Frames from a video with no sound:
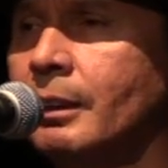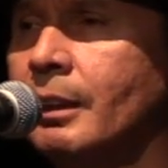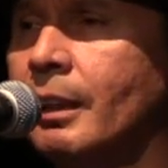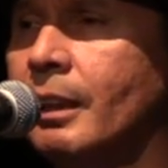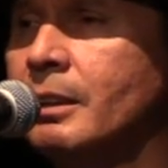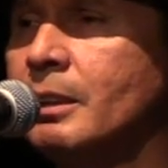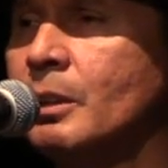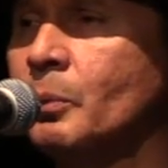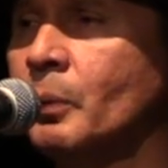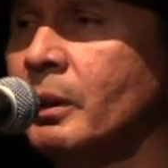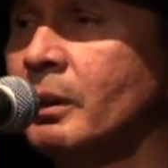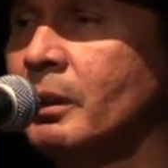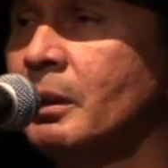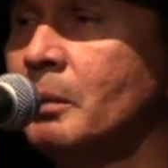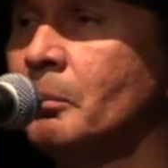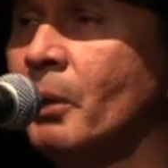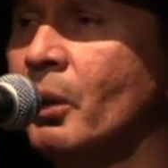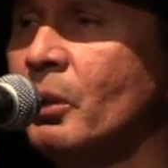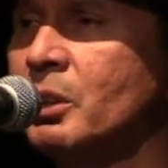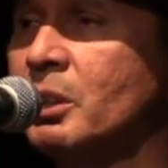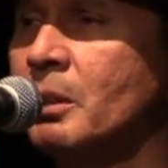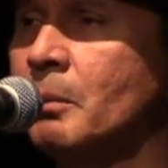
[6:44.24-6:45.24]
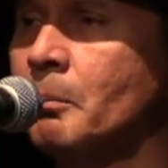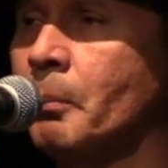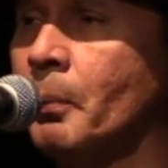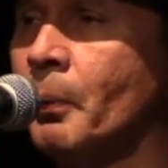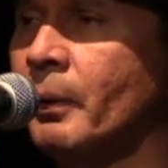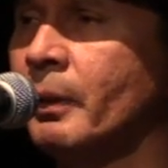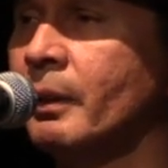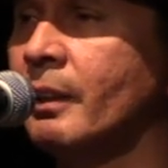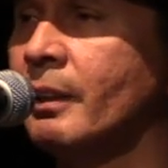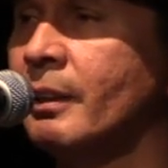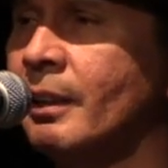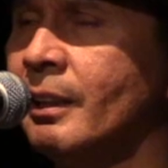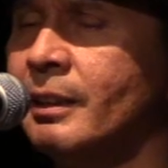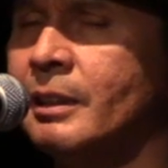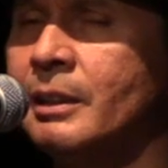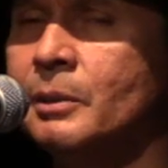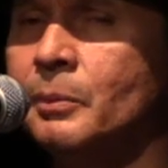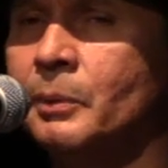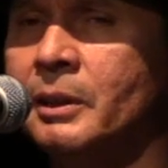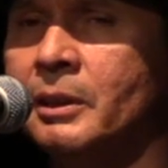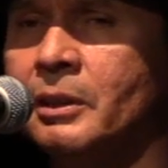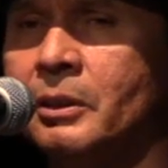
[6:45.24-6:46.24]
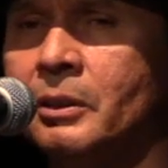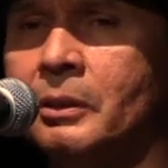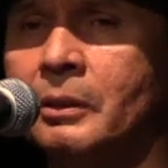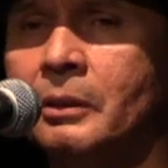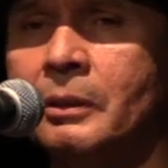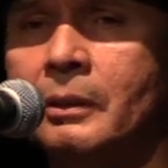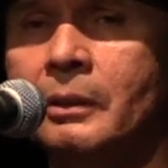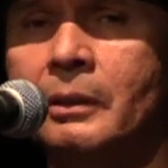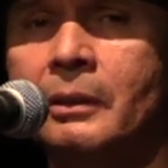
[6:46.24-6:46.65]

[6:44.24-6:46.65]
That's one of the most important things we do.